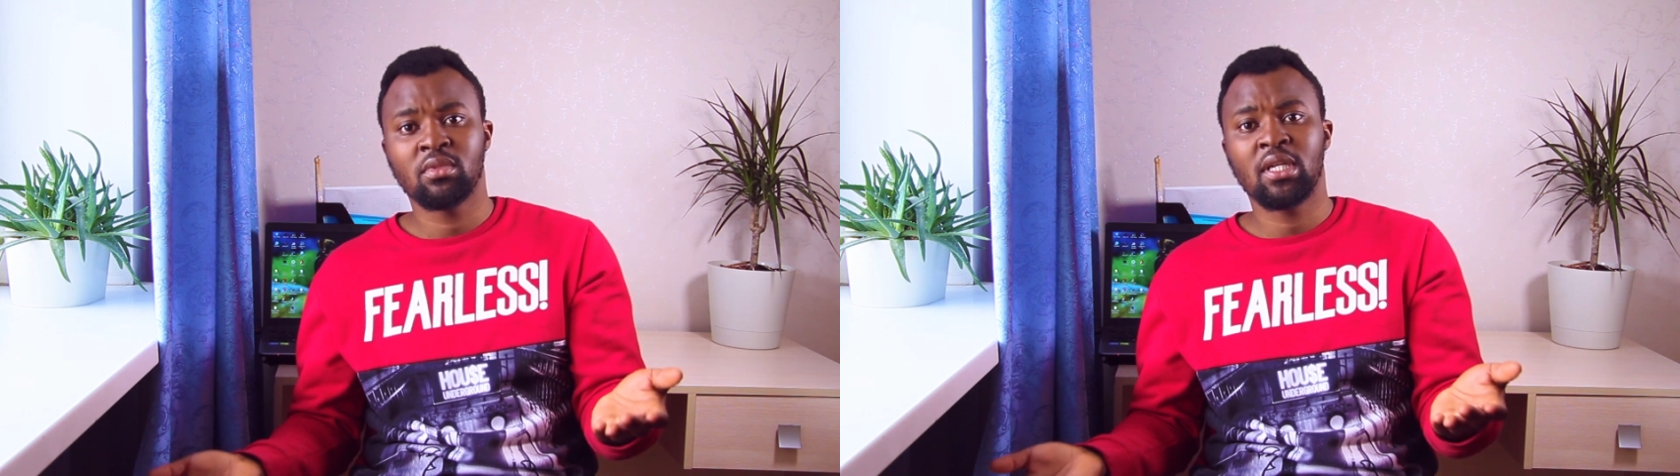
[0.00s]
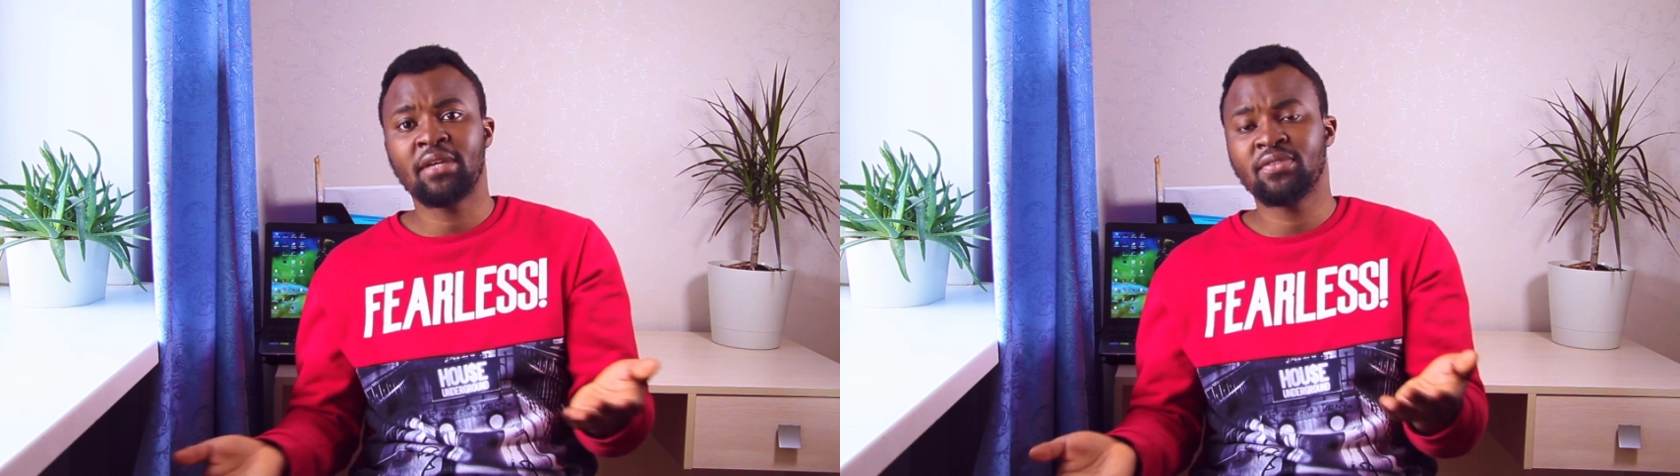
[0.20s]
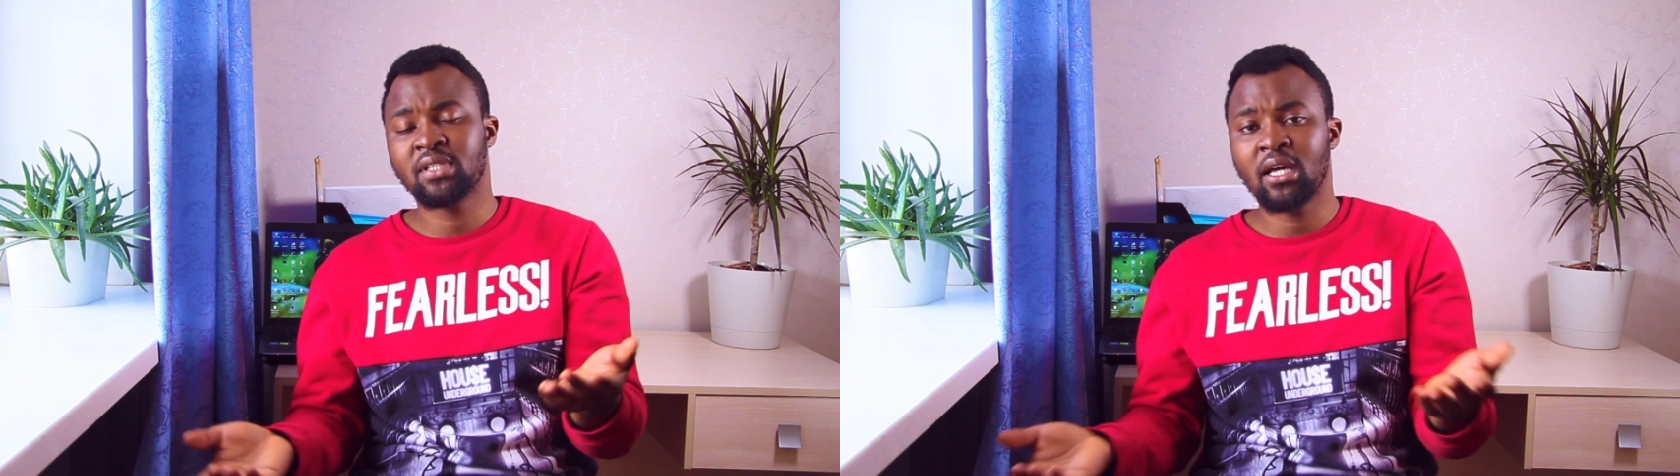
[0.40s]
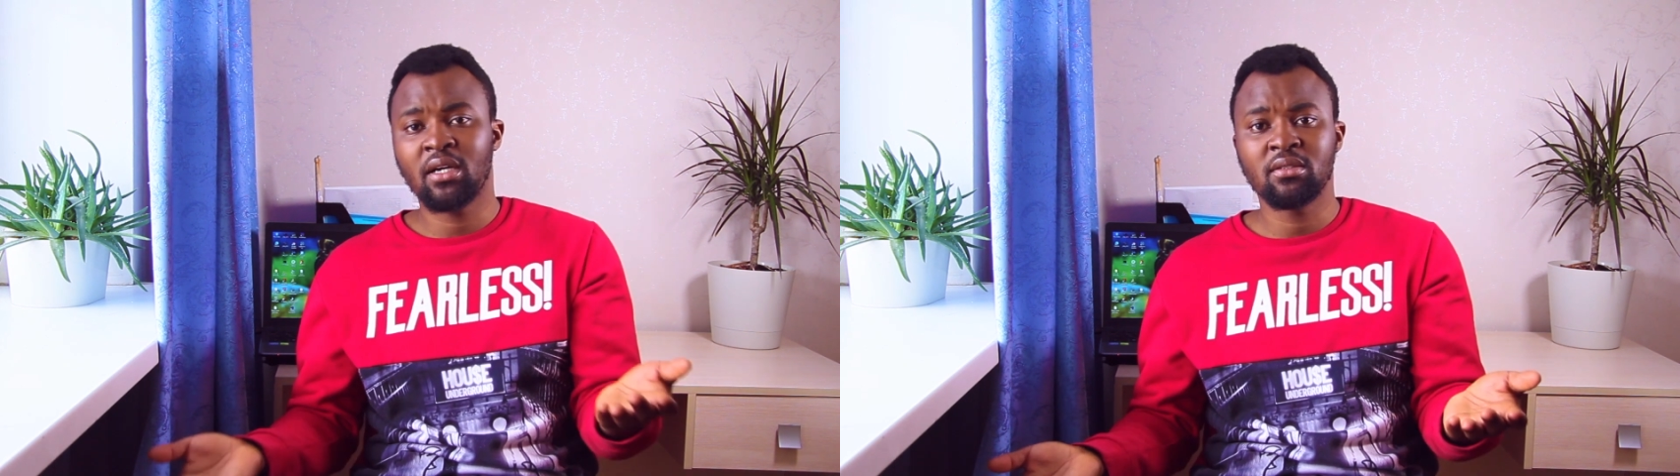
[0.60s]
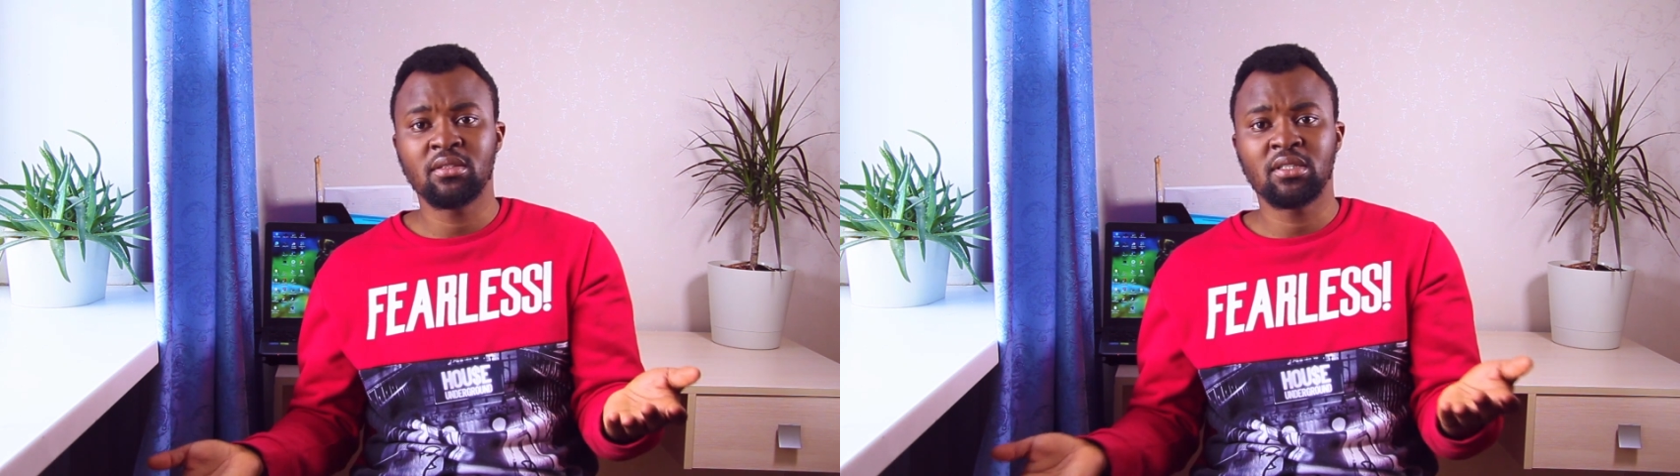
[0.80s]

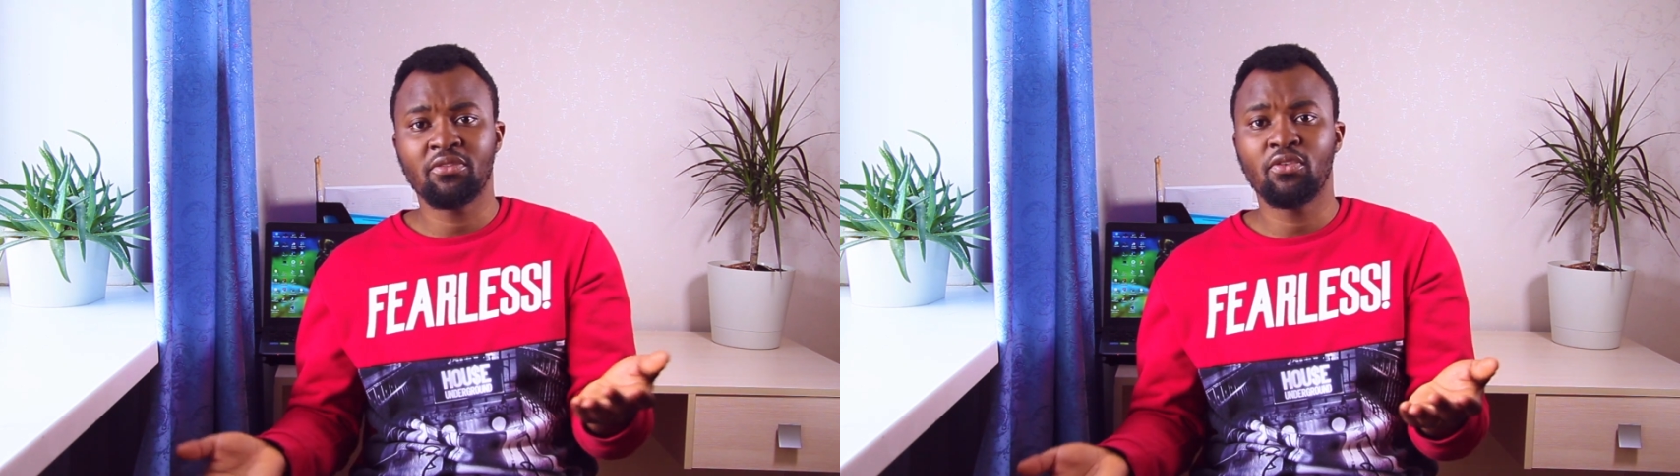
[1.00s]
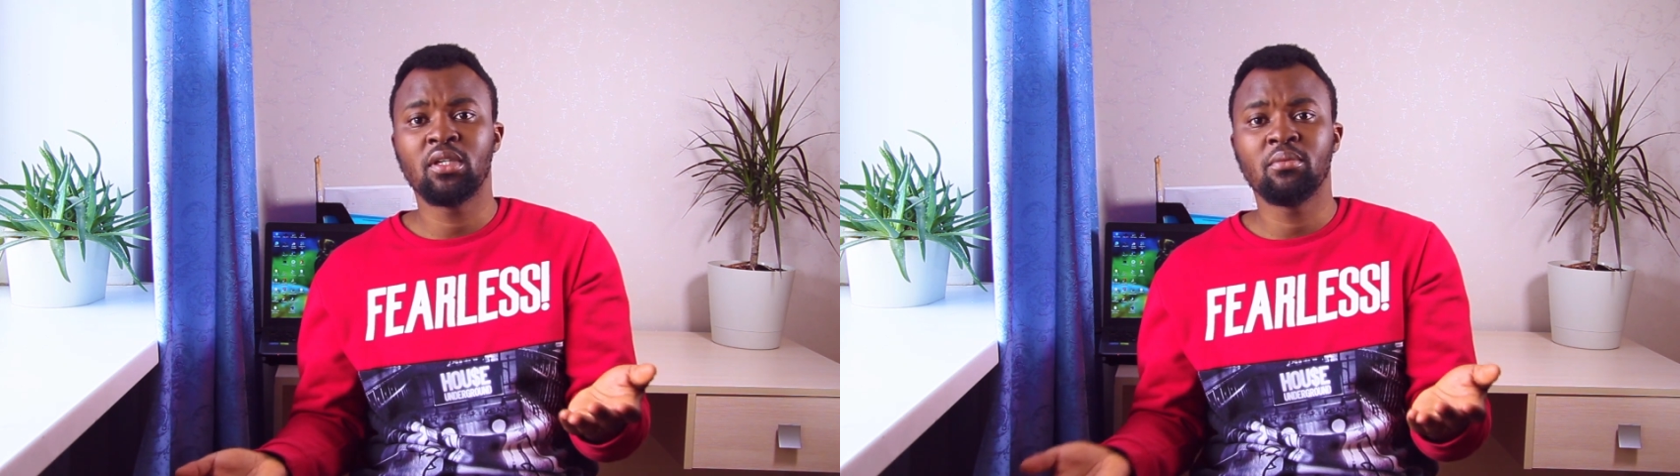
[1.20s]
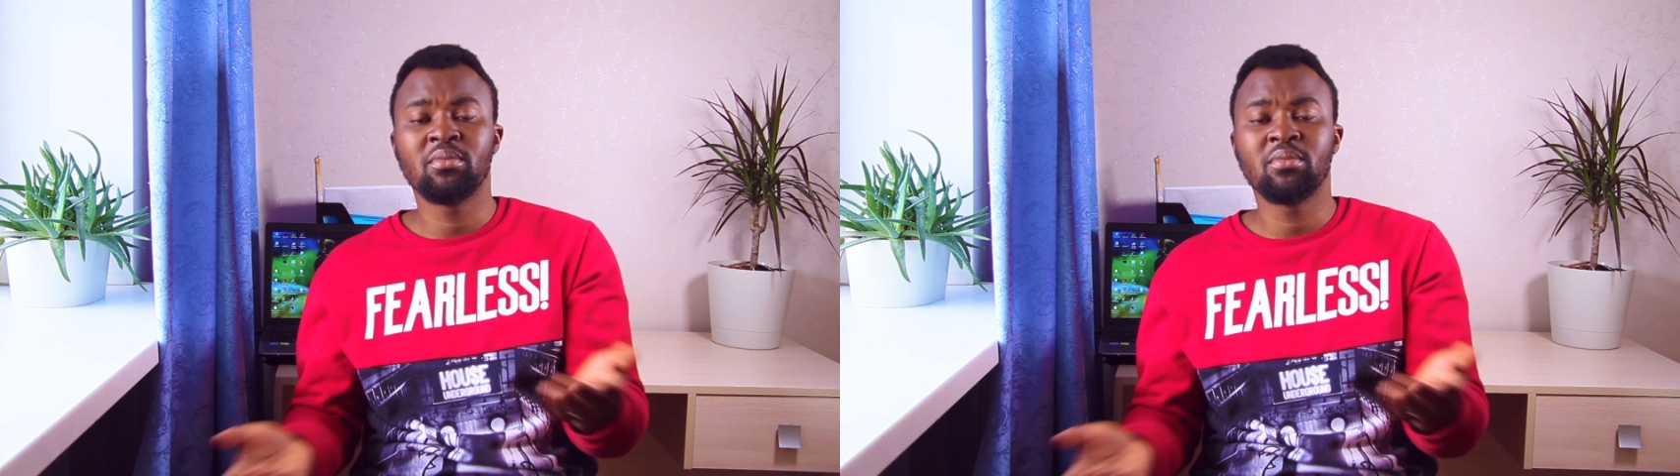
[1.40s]
Lifestyle is affordable,